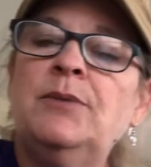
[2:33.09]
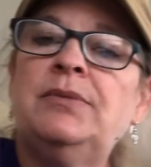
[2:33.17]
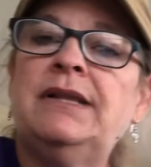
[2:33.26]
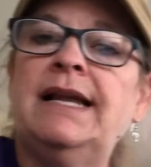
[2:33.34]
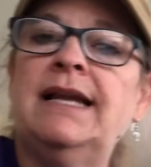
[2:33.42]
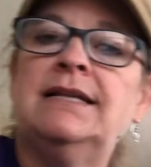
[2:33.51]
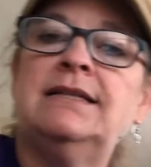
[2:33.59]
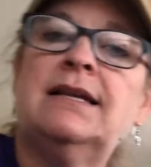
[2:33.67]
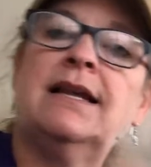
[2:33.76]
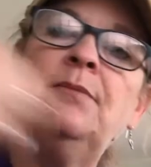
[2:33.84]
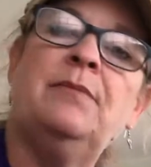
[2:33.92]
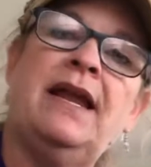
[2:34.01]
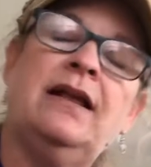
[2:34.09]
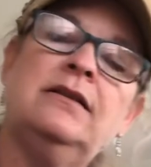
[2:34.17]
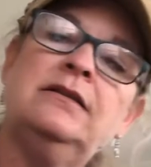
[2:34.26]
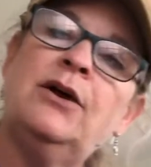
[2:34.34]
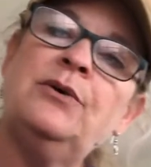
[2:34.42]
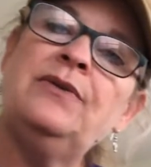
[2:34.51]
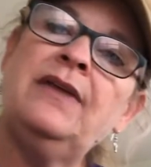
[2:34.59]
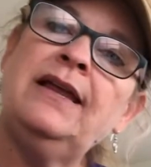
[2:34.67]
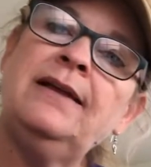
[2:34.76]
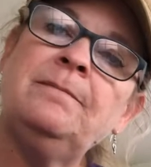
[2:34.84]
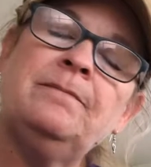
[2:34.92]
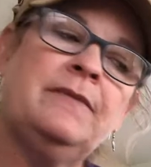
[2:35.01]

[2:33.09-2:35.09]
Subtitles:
plants can make clothing,